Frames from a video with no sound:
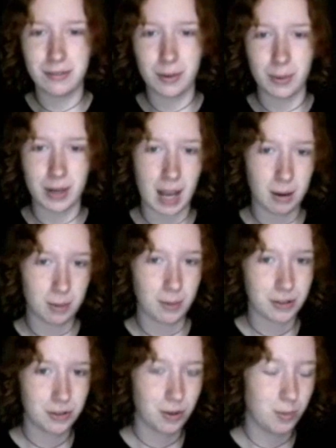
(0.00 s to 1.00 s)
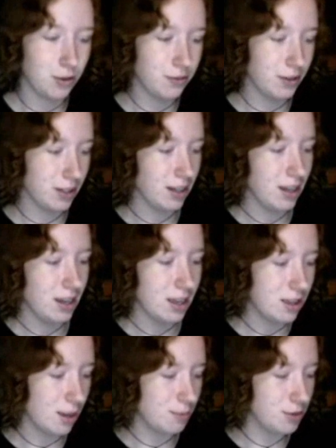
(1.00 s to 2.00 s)
from a comic book to a movie
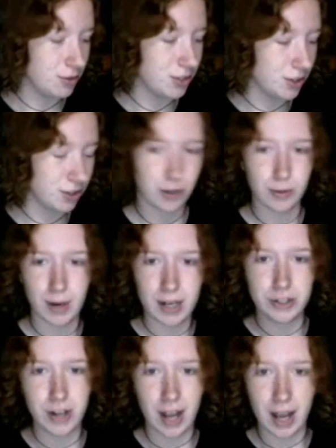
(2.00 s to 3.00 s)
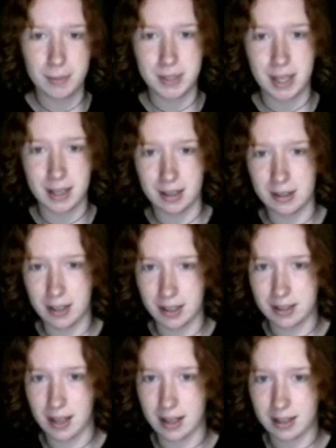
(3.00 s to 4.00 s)
them do such a great job taking,
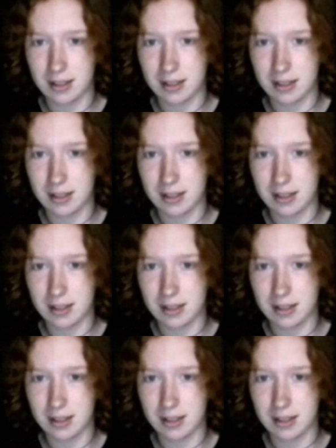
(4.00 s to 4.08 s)
like,